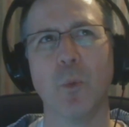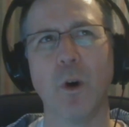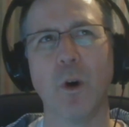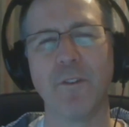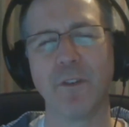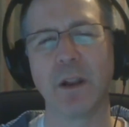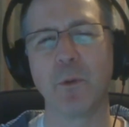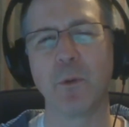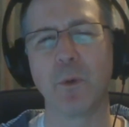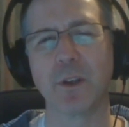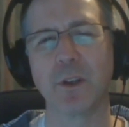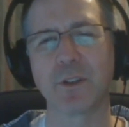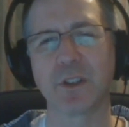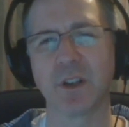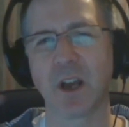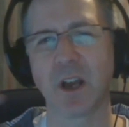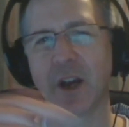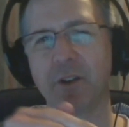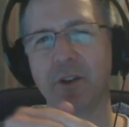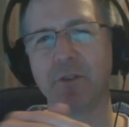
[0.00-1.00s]
Waffling
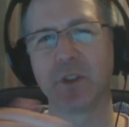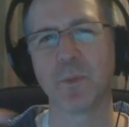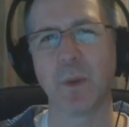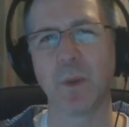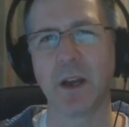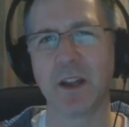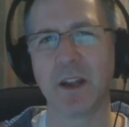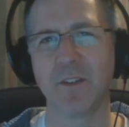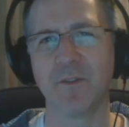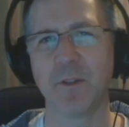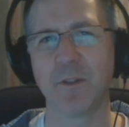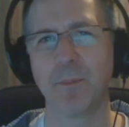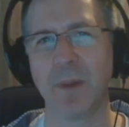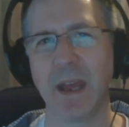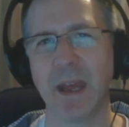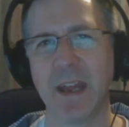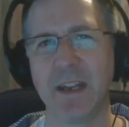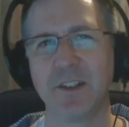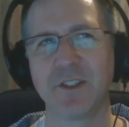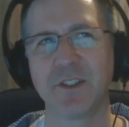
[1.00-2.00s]
Wilson host my other
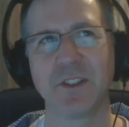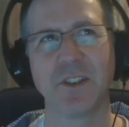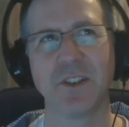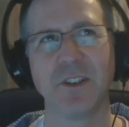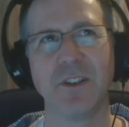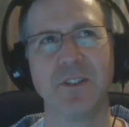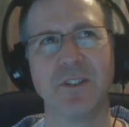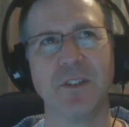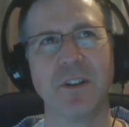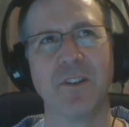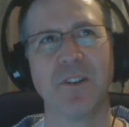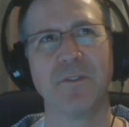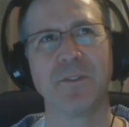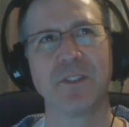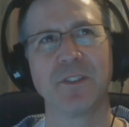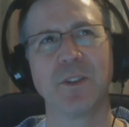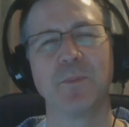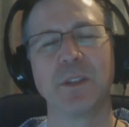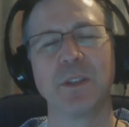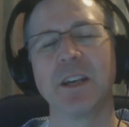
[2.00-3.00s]
page, so you can
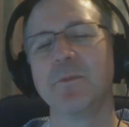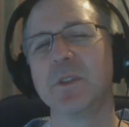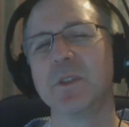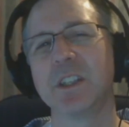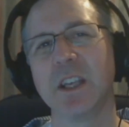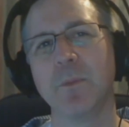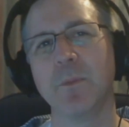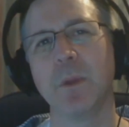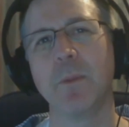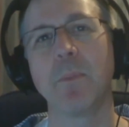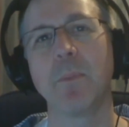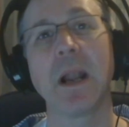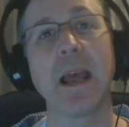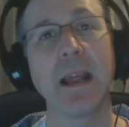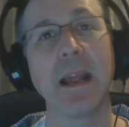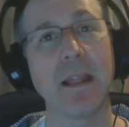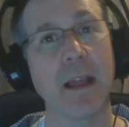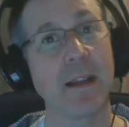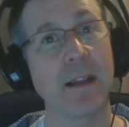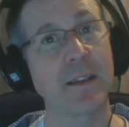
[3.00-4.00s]
sometimes see me
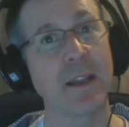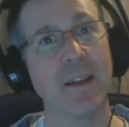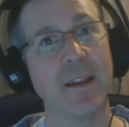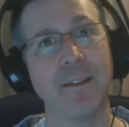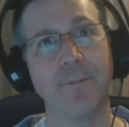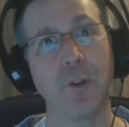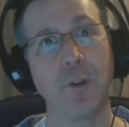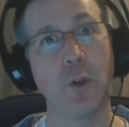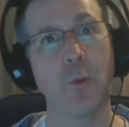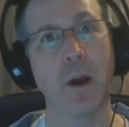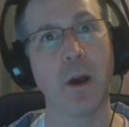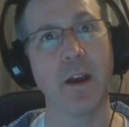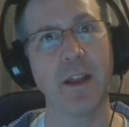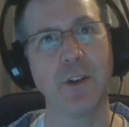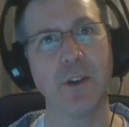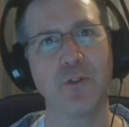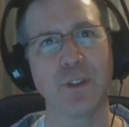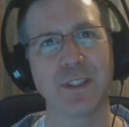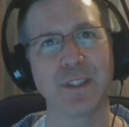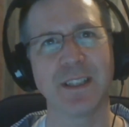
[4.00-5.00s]
playing that if you are
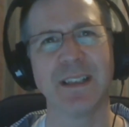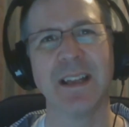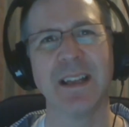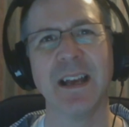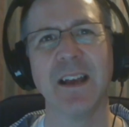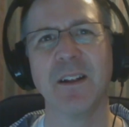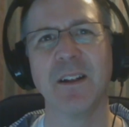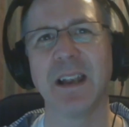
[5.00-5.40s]
interested.